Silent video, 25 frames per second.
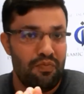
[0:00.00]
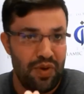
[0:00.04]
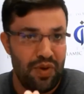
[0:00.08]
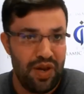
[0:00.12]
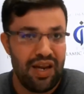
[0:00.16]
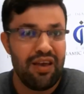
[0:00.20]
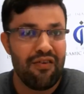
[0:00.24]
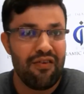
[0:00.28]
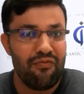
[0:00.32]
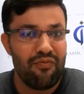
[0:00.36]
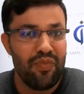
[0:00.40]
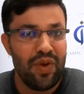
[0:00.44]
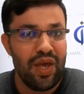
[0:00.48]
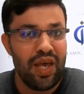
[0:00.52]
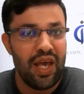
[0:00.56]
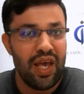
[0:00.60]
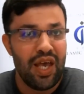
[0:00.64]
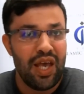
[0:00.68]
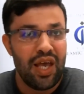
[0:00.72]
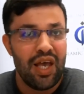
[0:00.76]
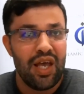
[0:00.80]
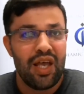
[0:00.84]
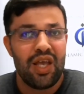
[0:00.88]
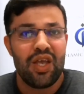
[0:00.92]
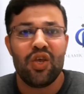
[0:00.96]
believe
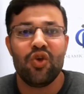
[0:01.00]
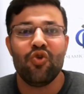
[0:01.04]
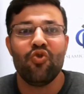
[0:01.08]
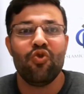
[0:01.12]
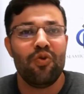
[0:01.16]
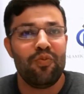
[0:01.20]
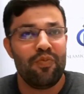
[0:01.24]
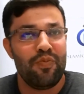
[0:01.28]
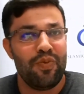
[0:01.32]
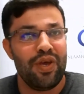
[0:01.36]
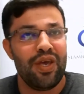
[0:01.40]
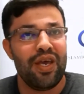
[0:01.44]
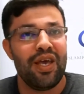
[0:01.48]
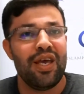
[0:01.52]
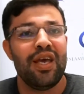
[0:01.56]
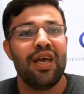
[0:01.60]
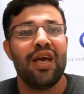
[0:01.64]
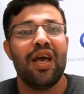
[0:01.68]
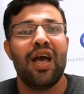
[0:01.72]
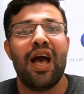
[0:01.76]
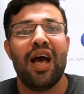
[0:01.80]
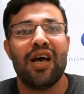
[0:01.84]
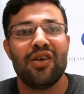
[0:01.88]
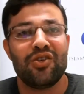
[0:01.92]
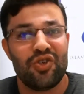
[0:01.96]
me, you will
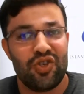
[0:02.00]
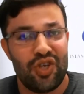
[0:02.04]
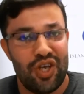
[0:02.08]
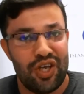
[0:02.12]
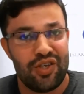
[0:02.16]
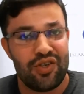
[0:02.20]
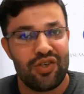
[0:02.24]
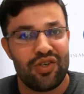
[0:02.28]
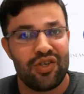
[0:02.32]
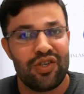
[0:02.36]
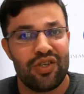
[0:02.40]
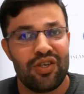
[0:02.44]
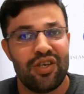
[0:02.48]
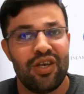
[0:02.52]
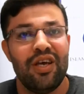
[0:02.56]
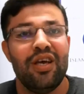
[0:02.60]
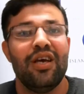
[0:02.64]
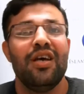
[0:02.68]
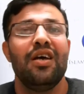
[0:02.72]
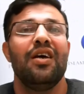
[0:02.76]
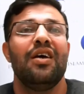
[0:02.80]
be assessed